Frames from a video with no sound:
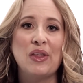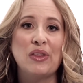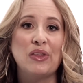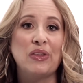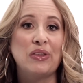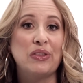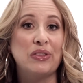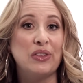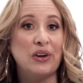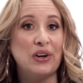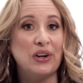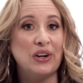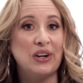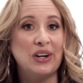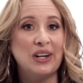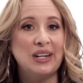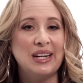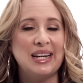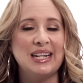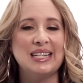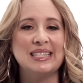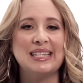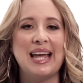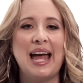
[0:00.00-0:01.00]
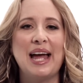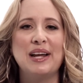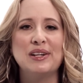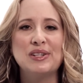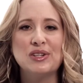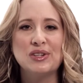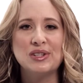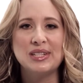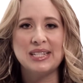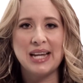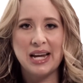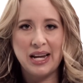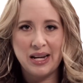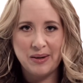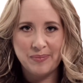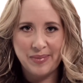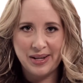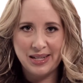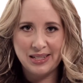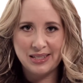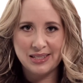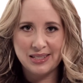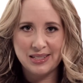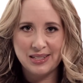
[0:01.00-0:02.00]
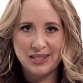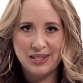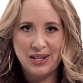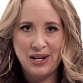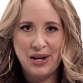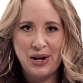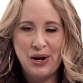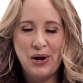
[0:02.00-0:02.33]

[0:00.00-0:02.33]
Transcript: Third is entertainment.